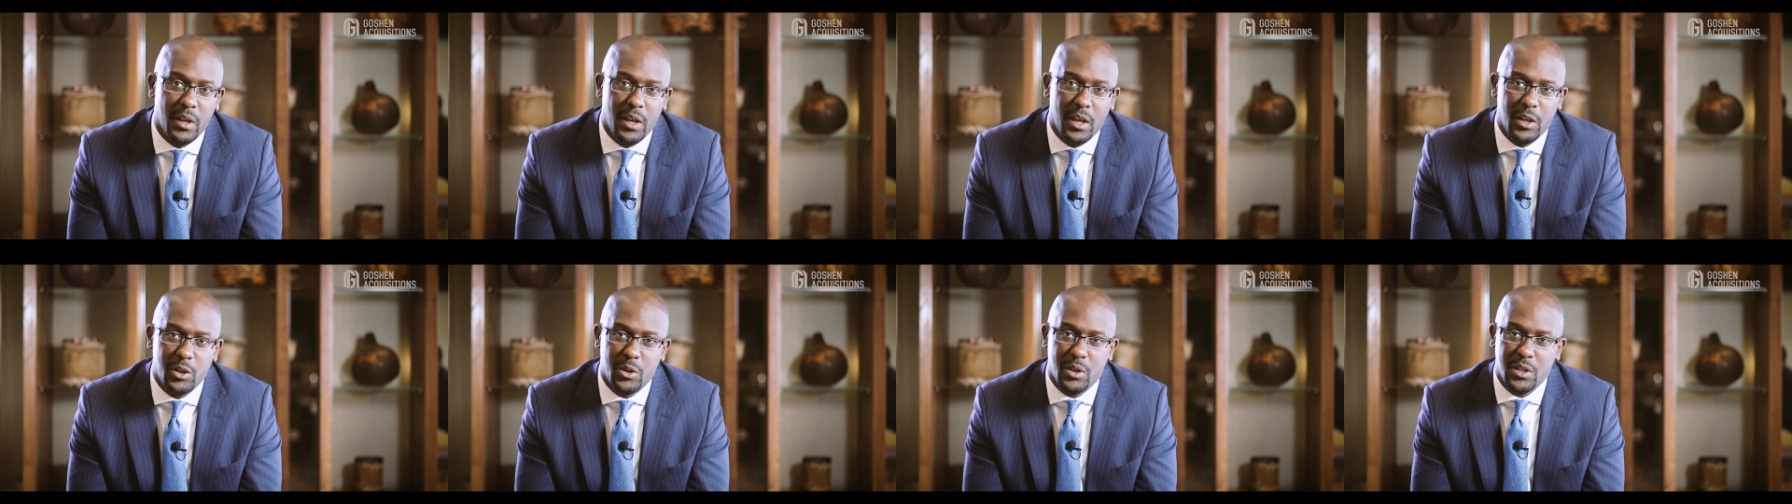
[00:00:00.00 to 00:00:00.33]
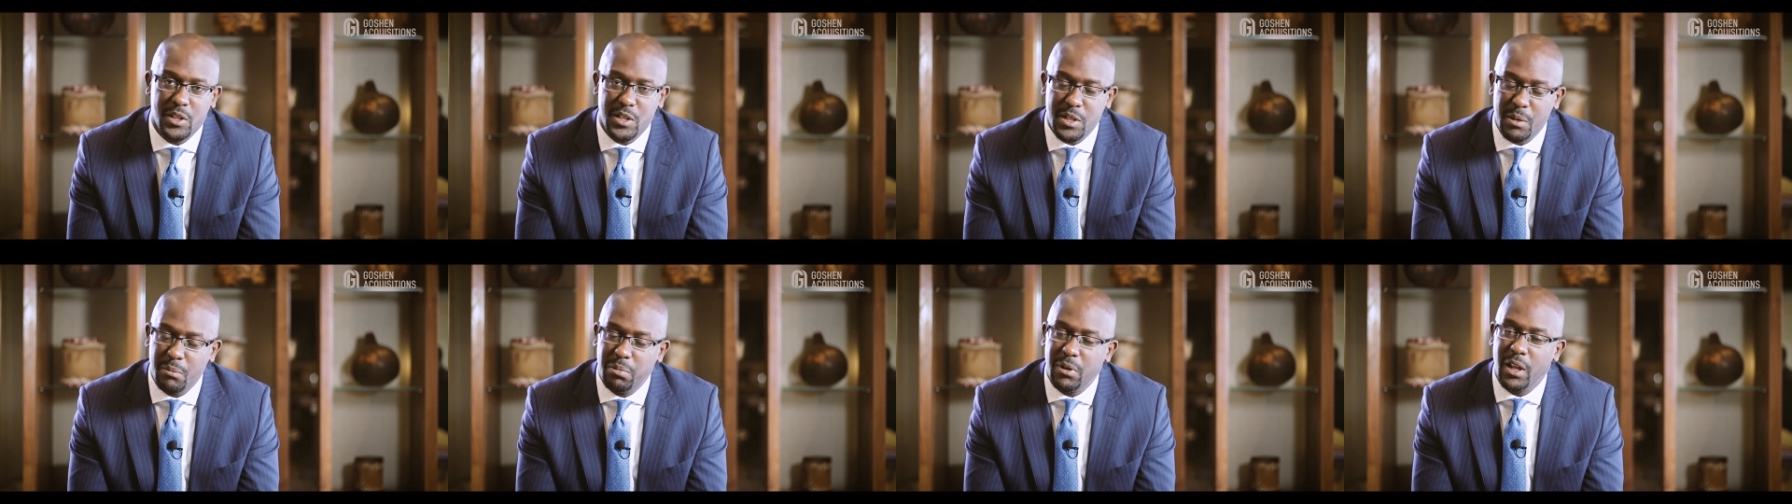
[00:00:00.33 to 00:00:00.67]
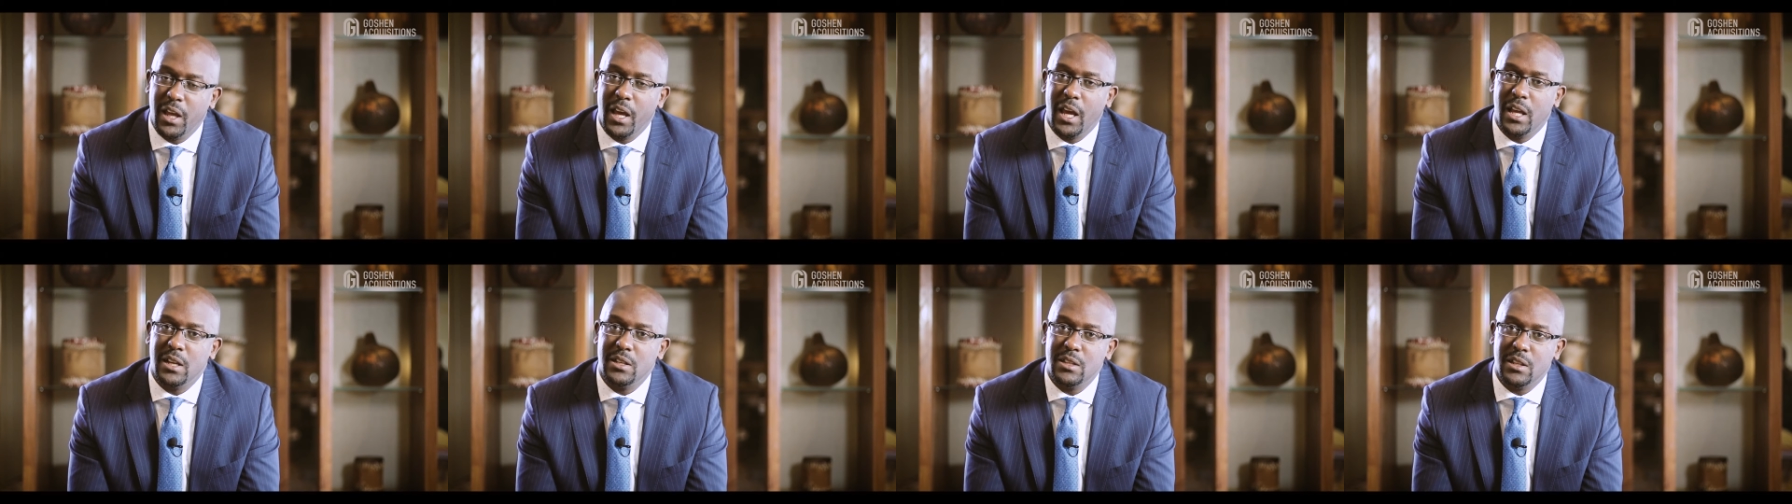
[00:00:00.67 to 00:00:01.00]
You can
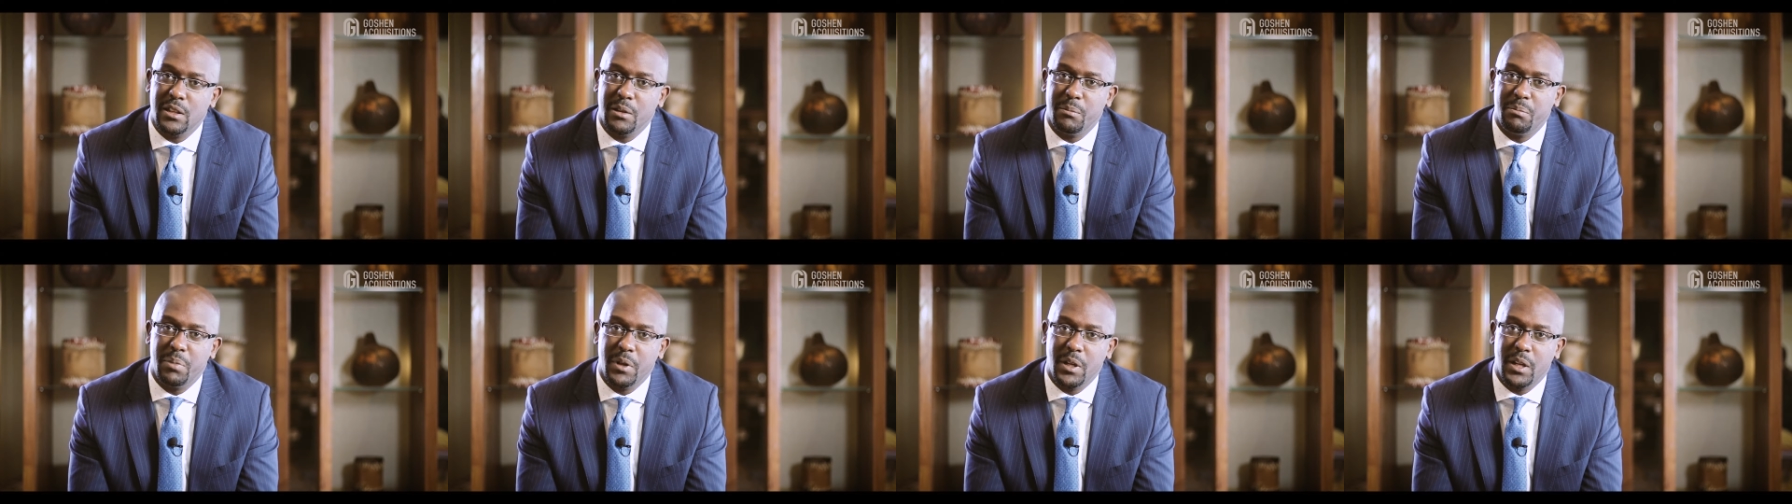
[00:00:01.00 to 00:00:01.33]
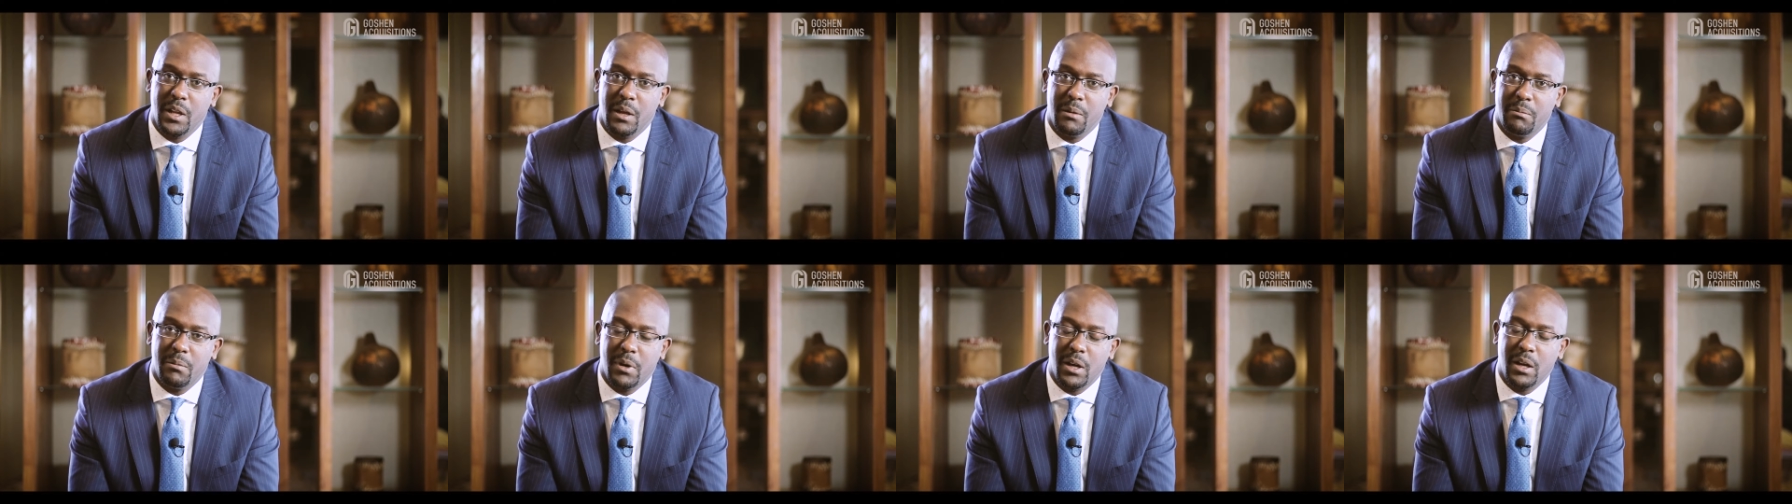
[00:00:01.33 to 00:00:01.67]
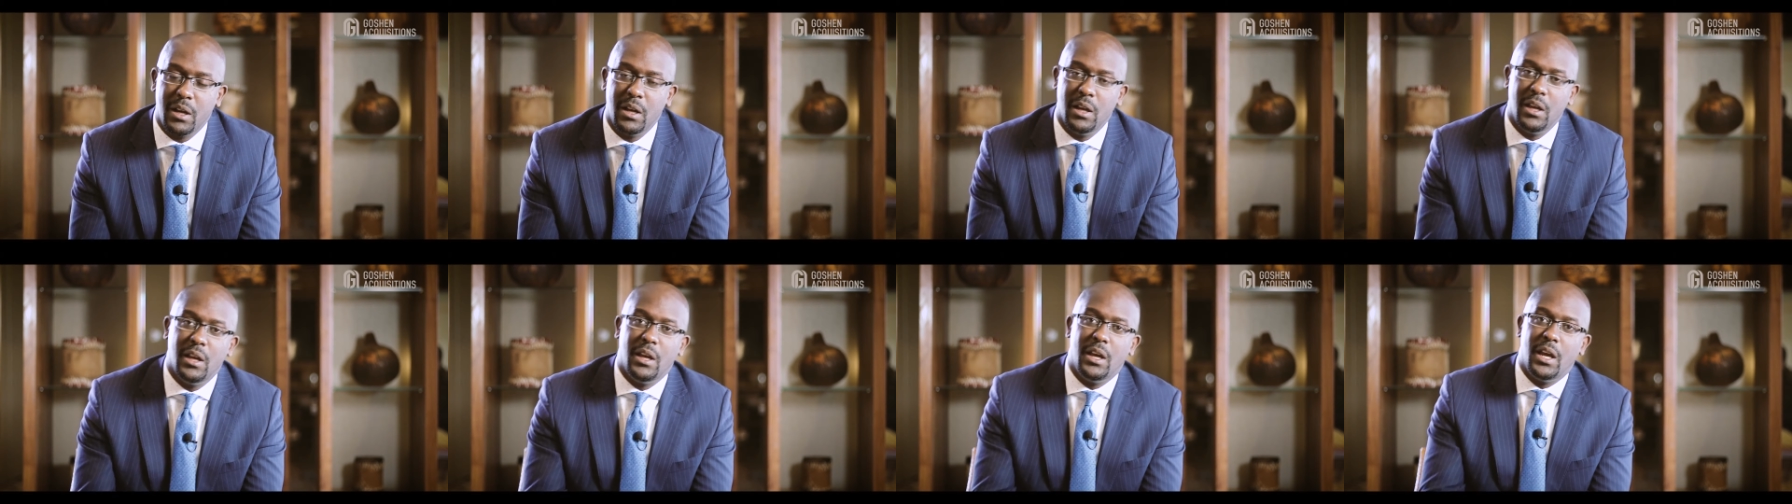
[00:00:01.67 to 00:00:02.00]
simply enter the PIN number